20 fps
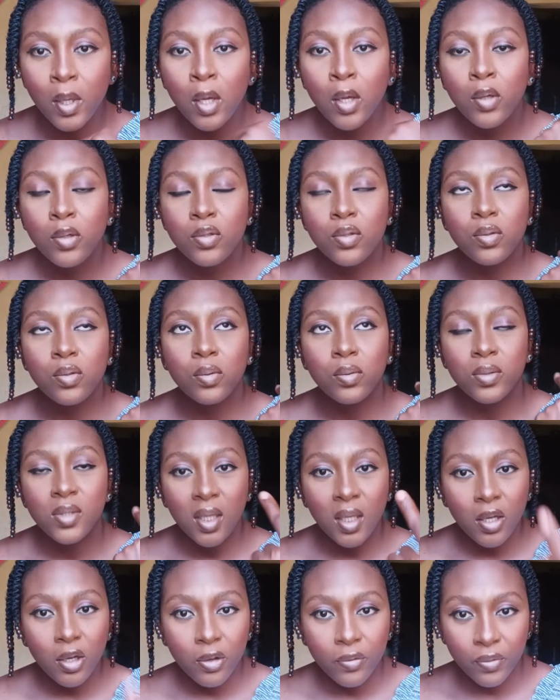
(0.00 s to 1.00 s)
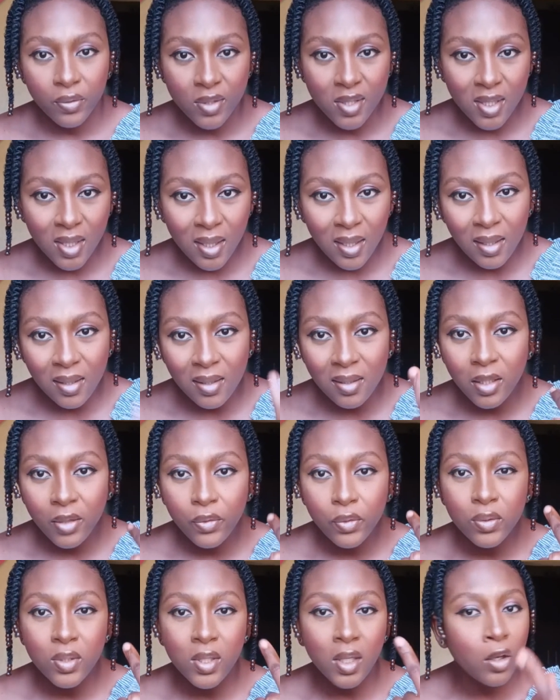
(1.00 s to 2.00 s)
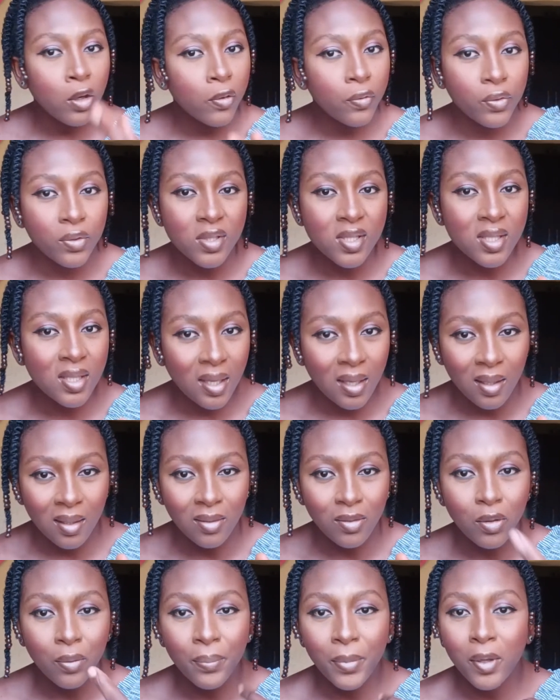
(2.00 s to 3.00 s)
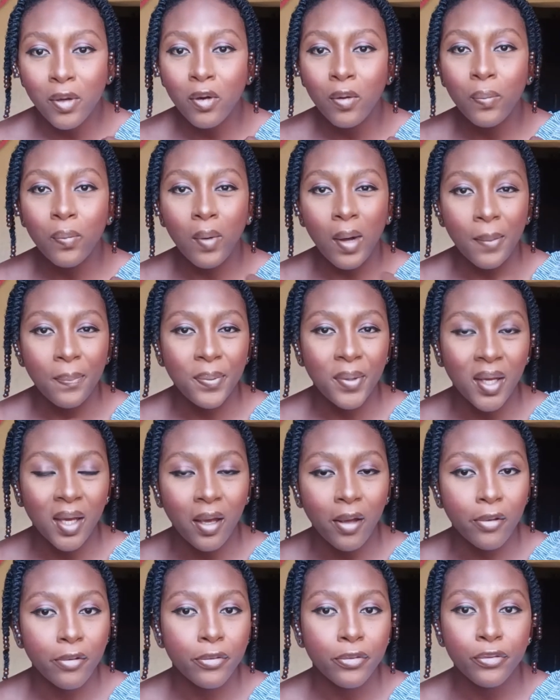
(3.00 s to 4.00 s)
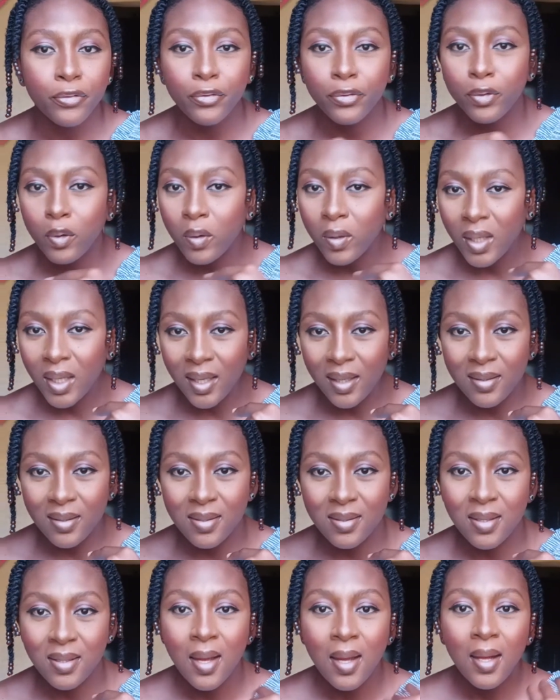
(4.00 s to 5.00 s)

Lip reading: So take care of your skin. If you take care of your skin, your makeup will appear flawless.